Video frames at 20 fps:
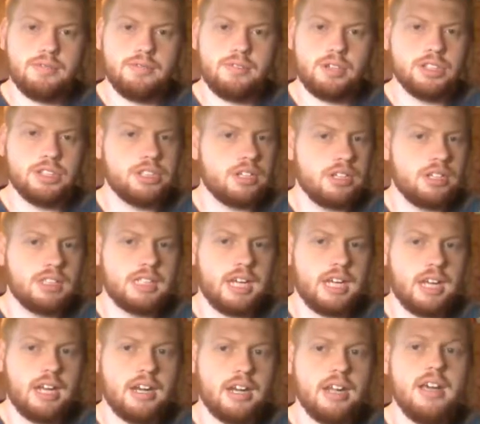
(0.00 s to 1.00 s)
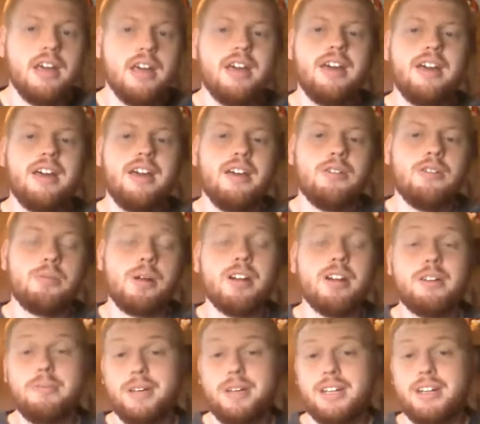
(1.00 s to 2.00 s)
verse 13. We're
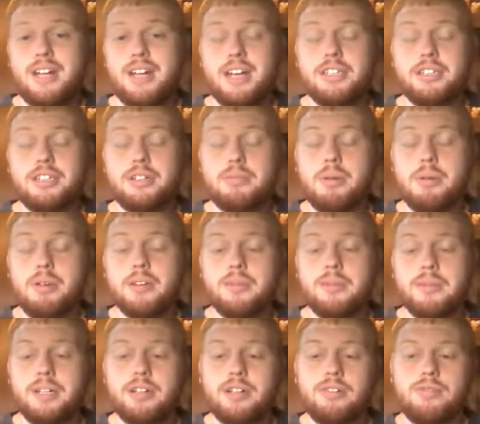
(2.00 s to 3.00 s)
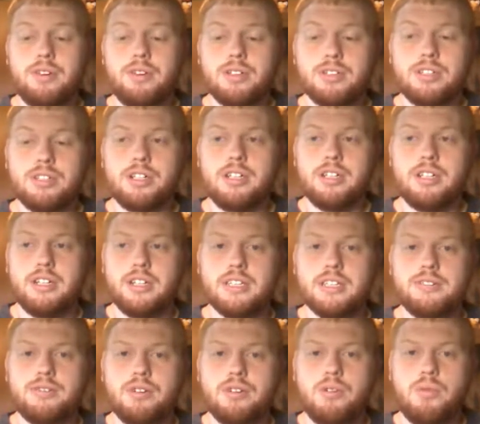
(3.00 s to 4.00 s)
probably going to be in 1
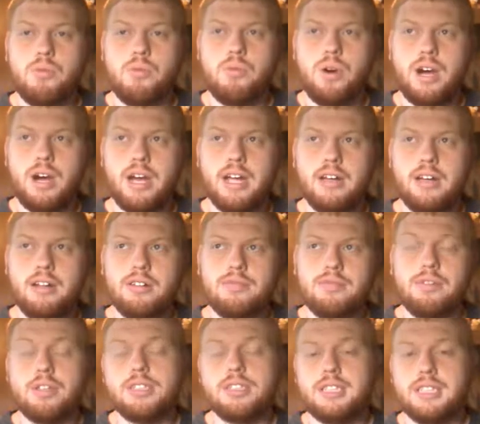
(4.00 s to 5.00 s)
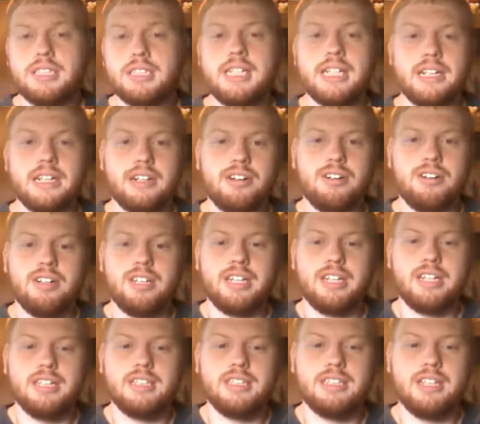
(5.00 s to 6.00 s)
Corinthians for a while, 1 and 2
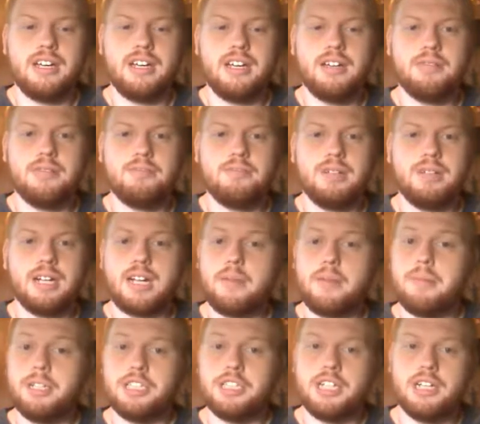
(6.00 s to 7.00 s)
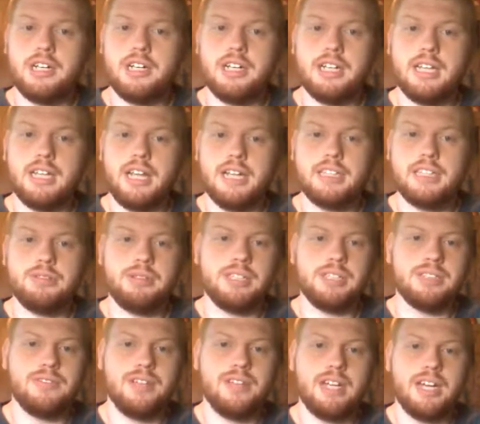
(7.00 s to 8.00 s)
Corinthians. Like I mentioned in last
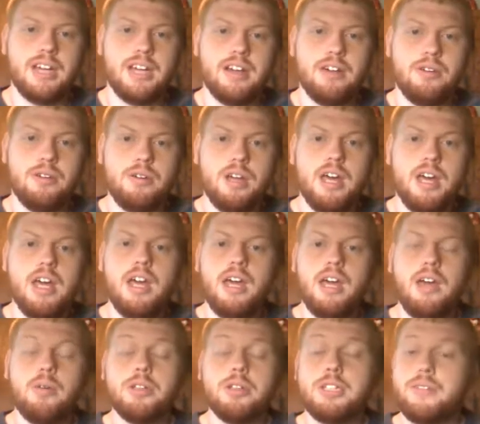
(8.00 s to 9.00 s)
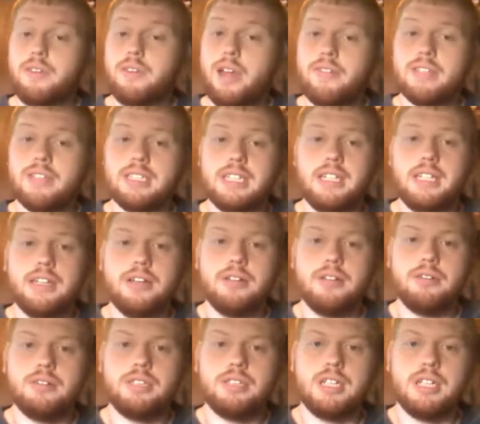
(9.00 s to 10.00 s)
week's video, which if you haven't seen
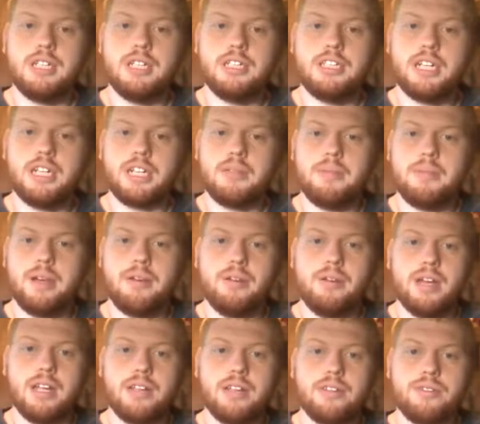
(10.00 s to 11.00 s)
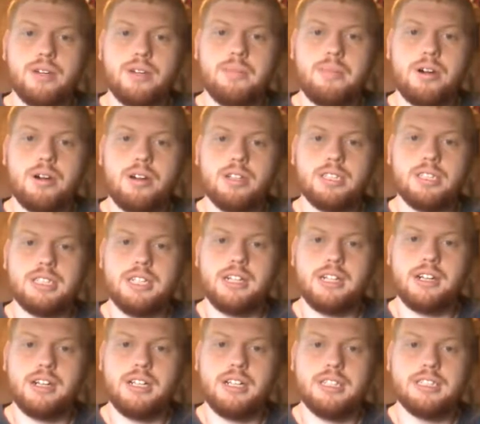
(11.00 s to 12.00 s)
those, check them out. We had a 3-part
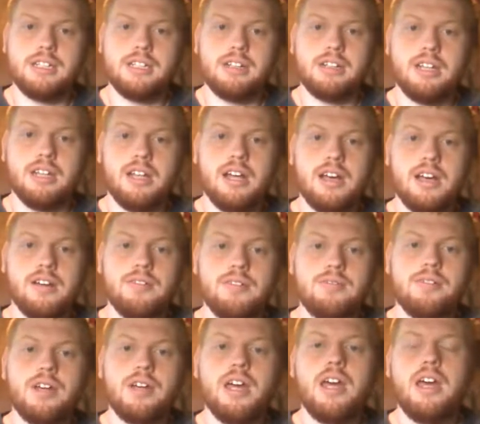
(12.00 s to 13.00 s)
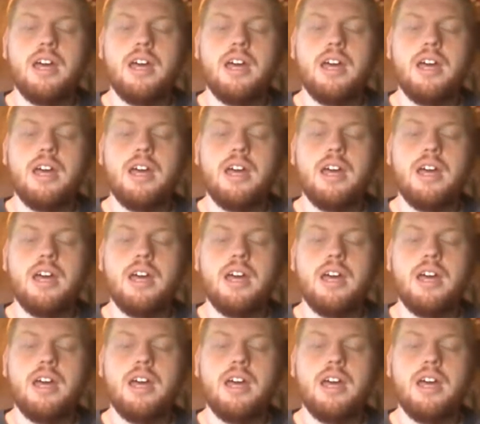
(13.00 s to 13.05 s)
series on love,